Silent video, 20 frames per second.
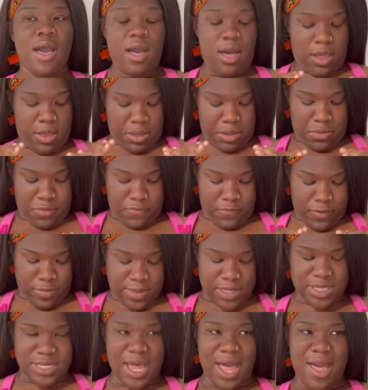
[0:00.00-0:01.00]
Um, from
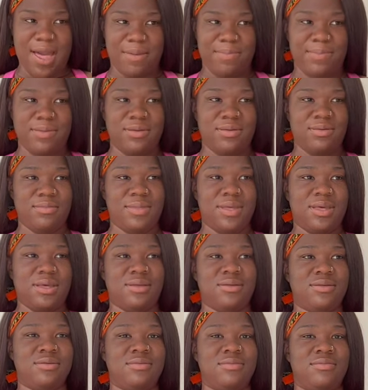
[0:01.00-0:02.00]
the top, I
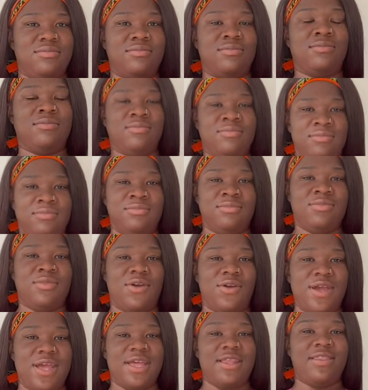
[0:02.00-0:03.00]
mean,
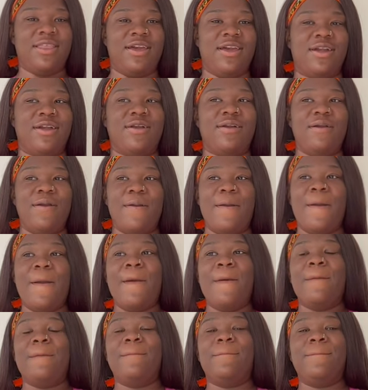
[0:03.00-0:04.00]
they're in there.
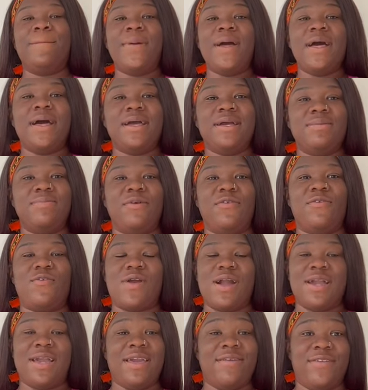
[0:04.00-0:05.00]
But
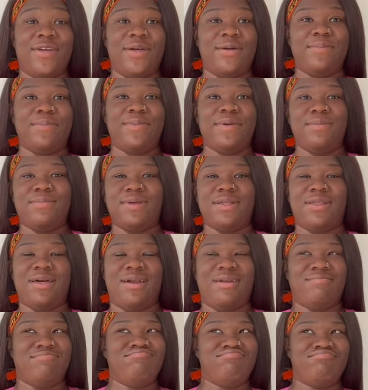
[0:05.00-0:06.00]
before I give up and be
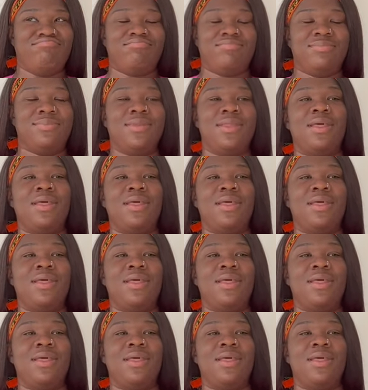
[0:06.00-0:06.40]
like, mm,